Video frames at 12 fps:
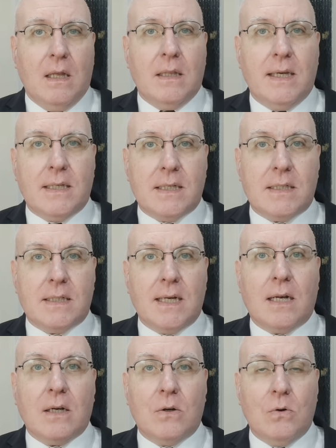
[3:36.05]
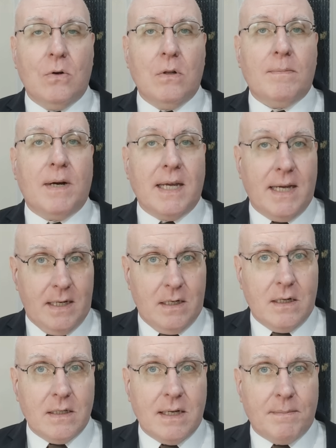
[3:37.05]
There's a sudden call by
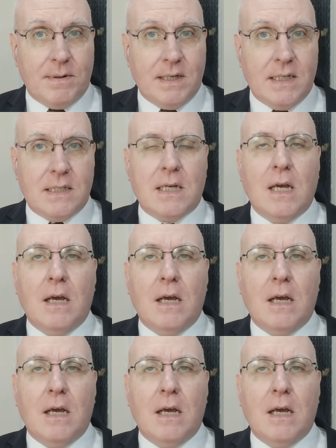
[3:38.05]
AI companies